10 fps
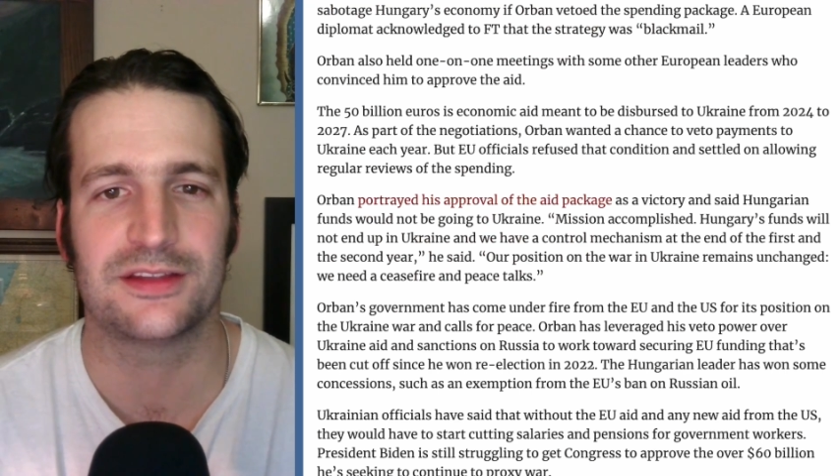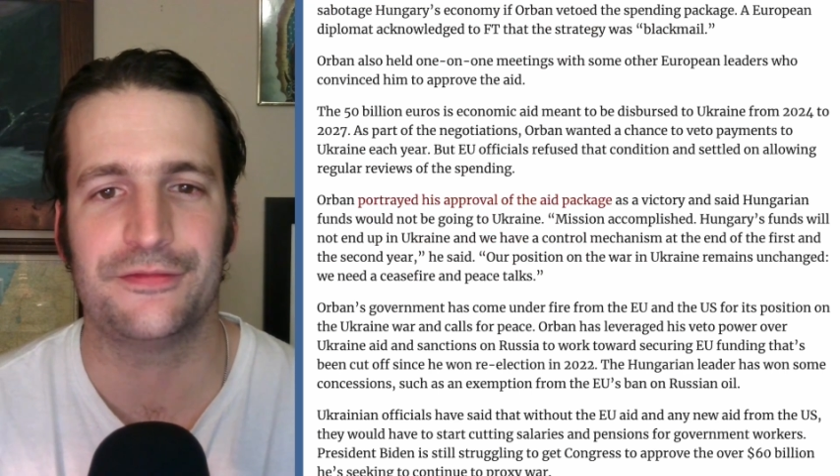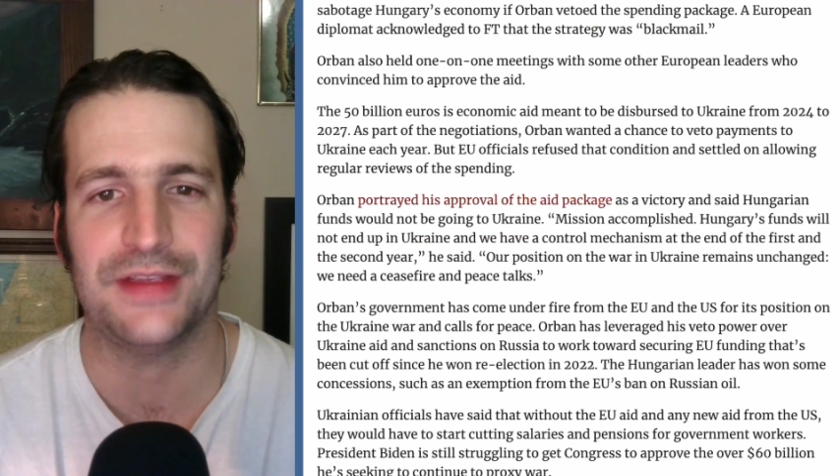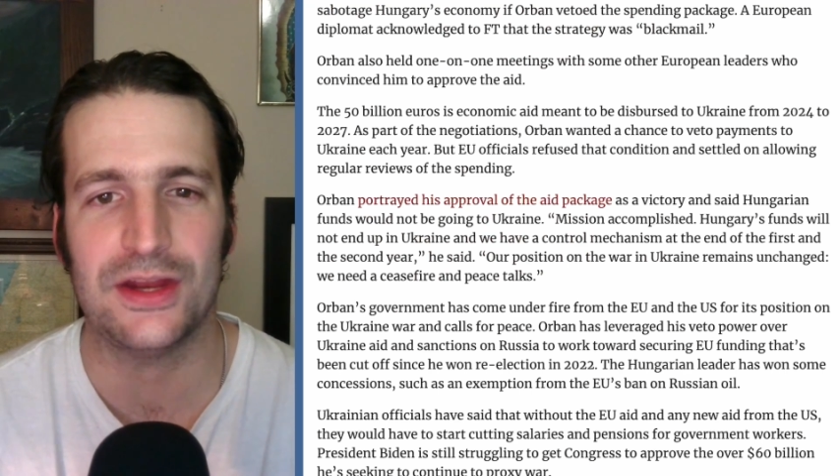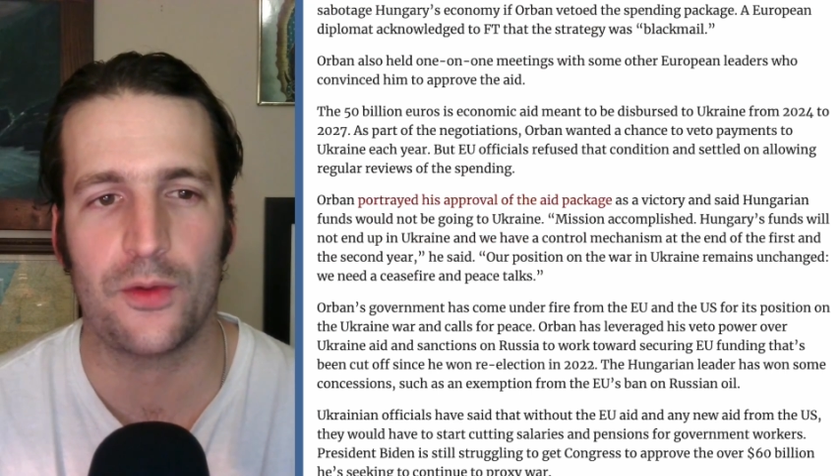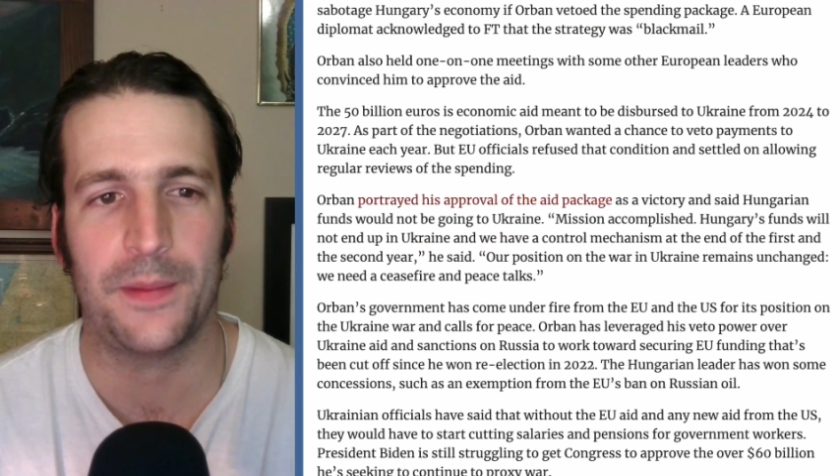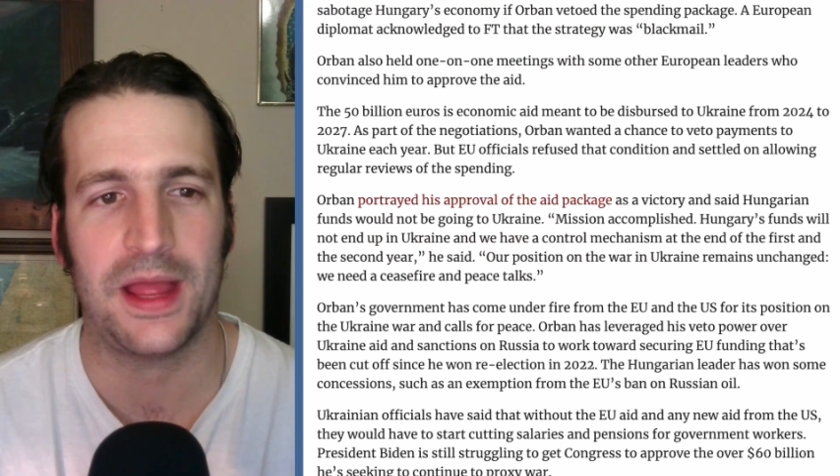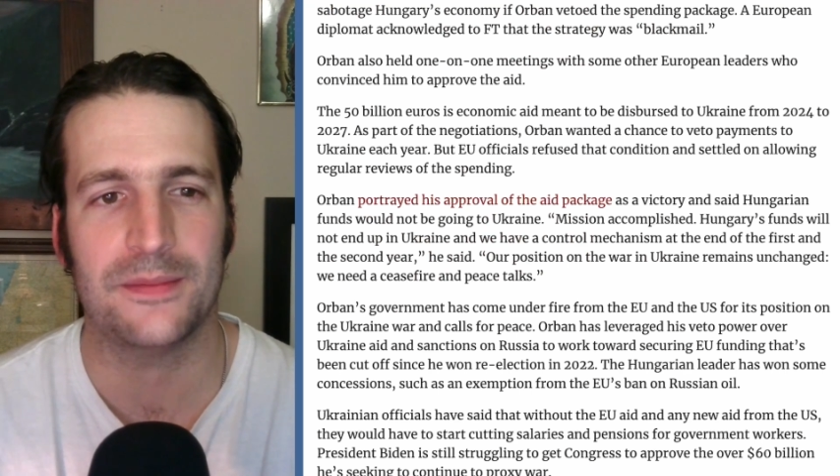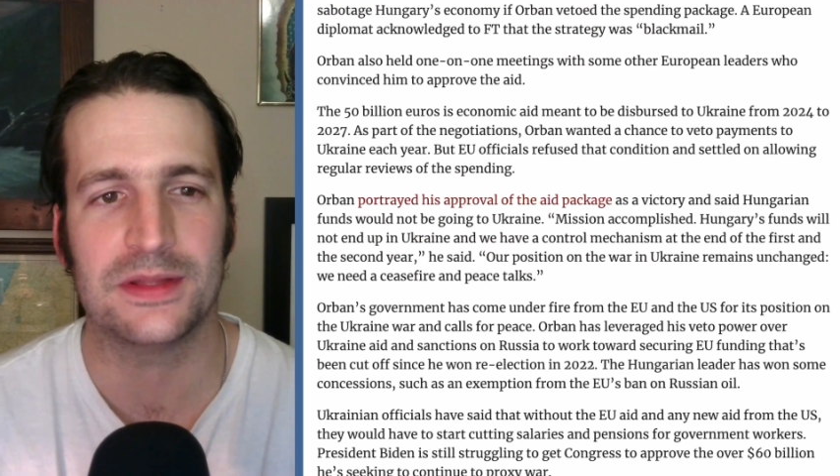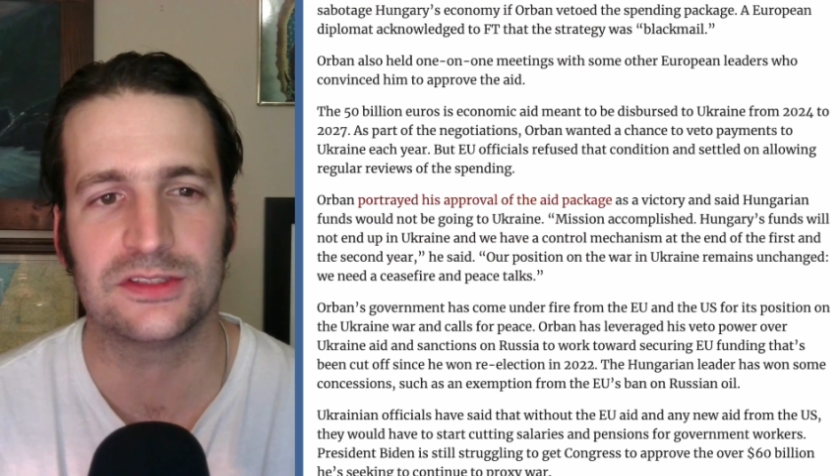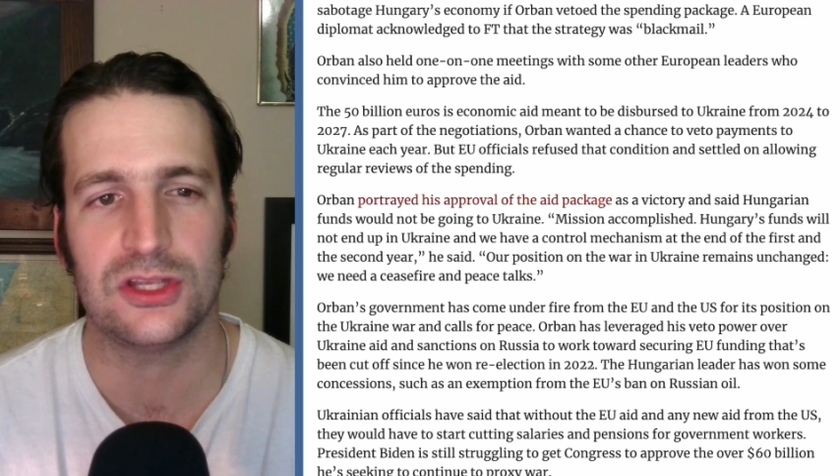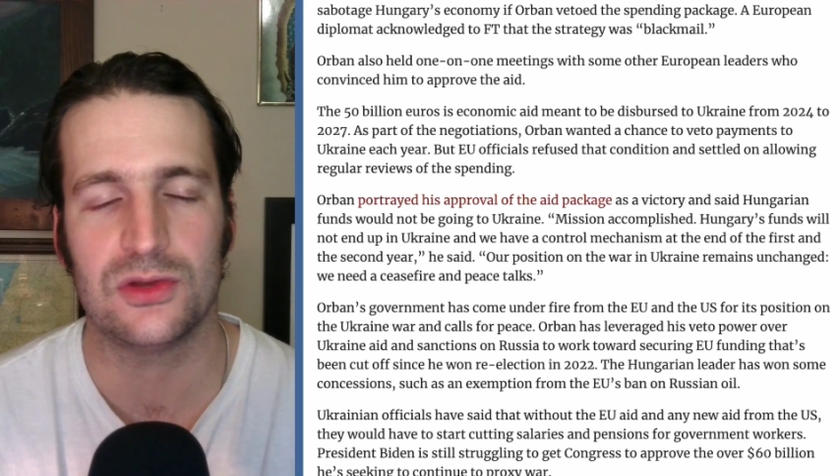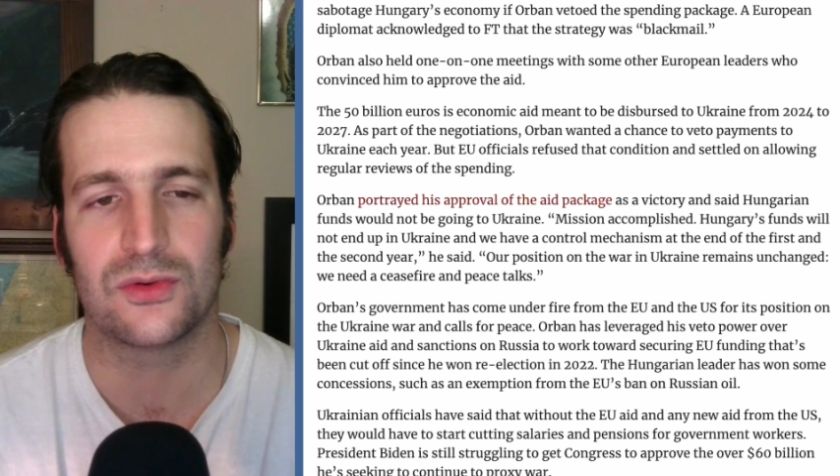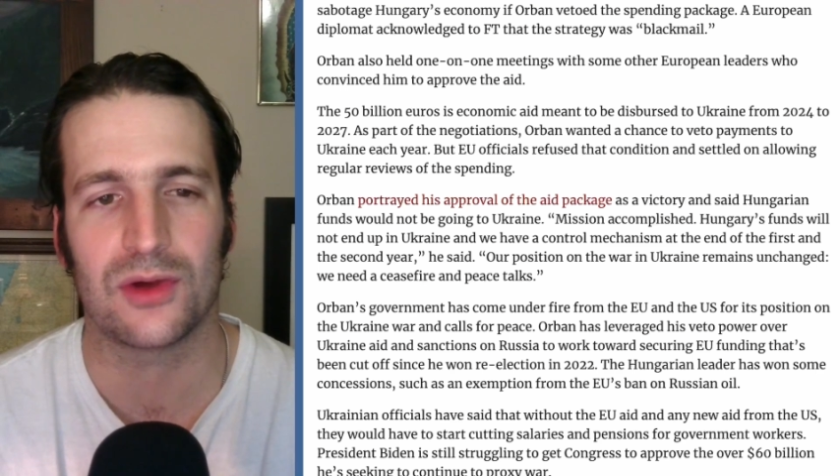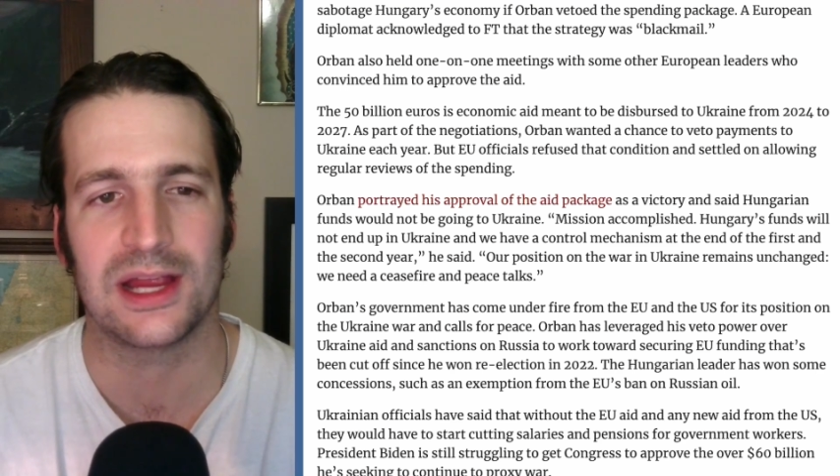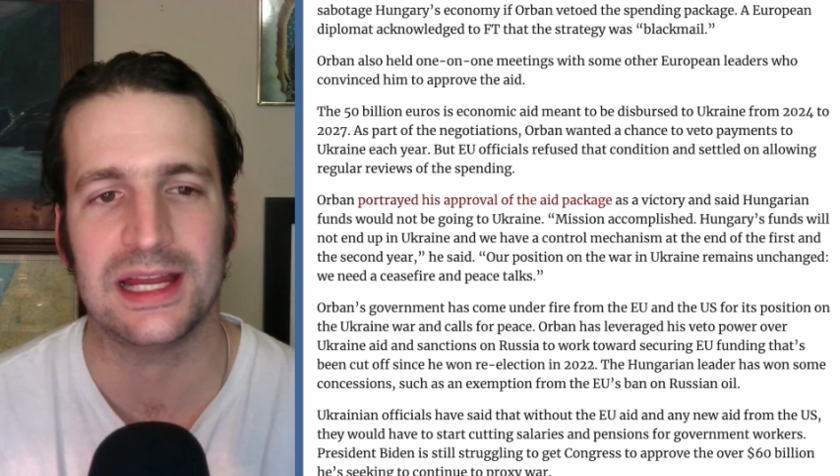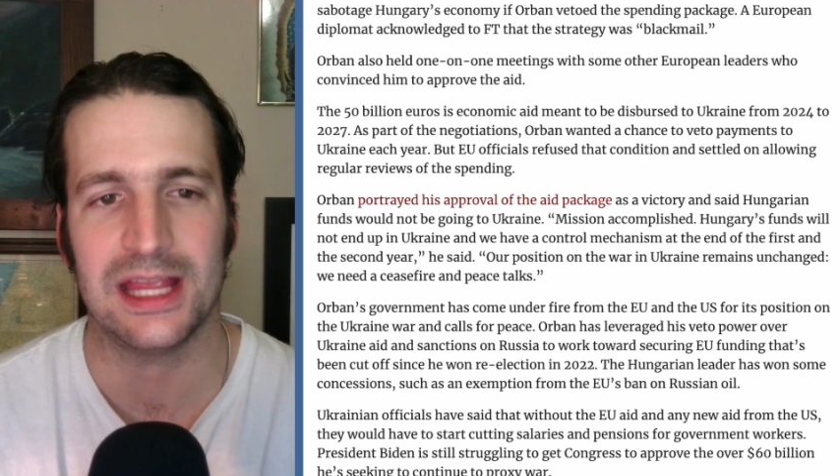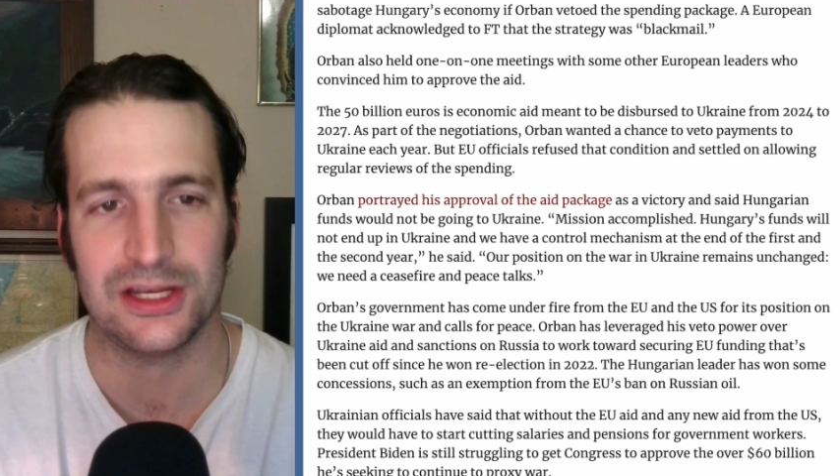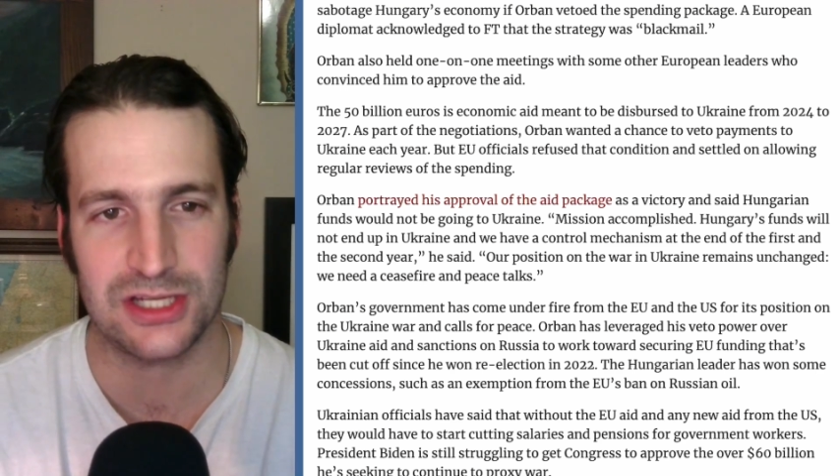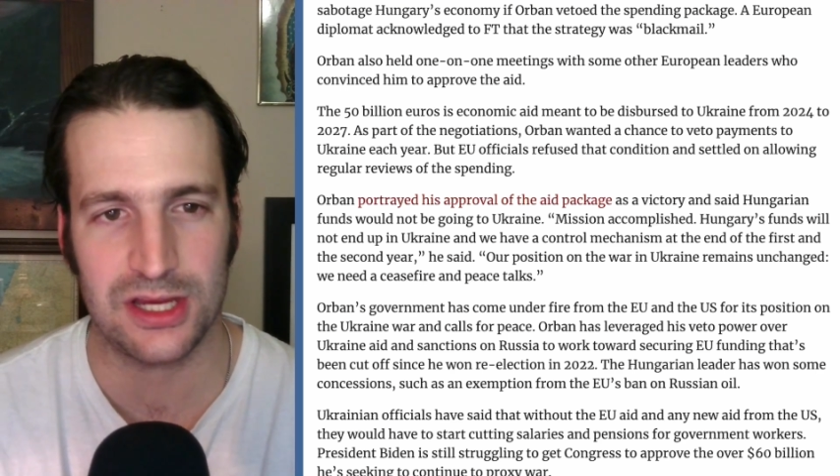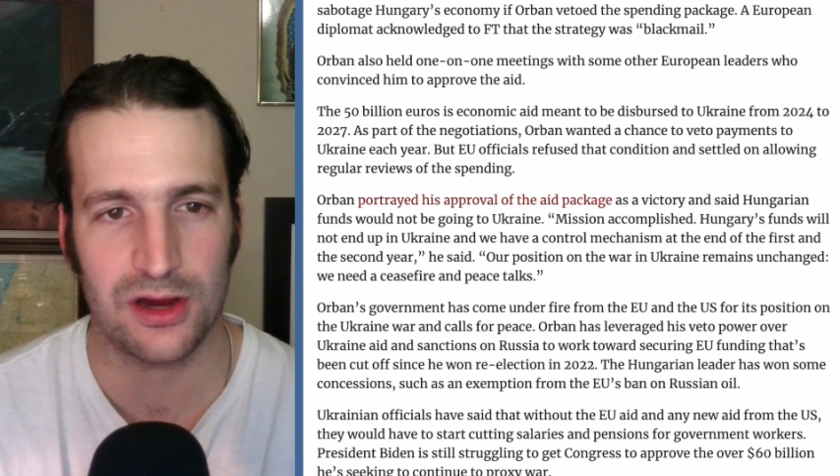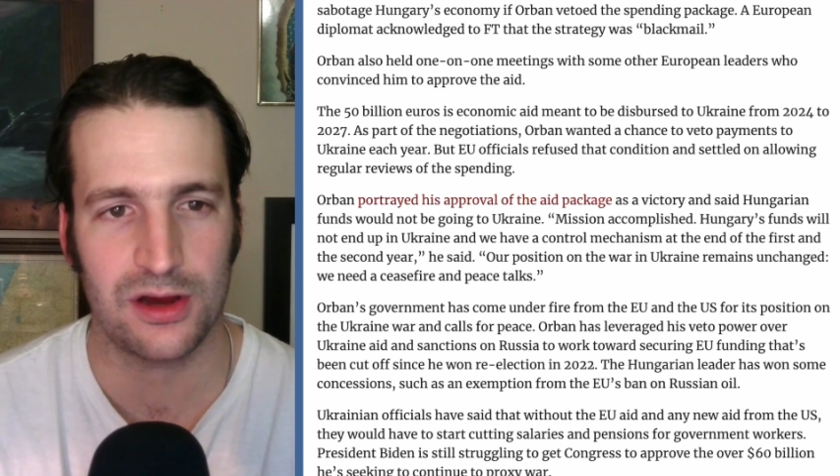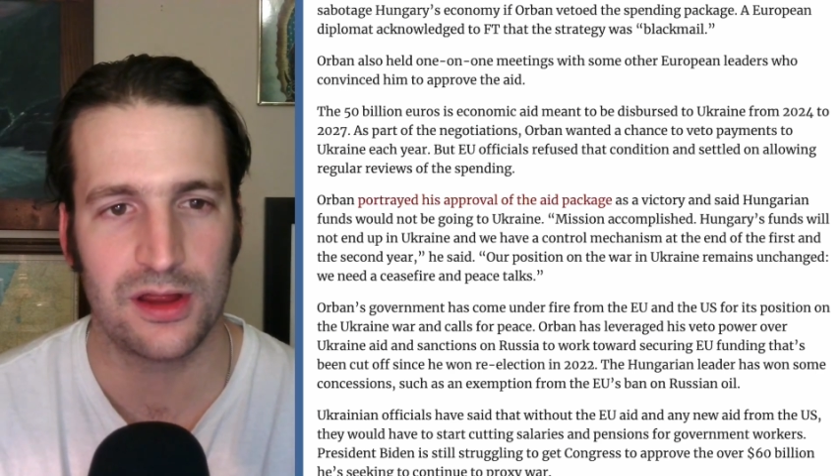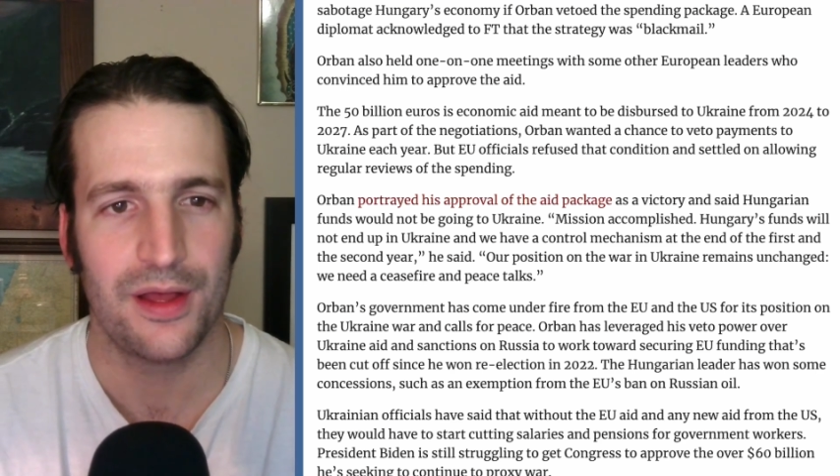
to veto payments to Ukraine each year,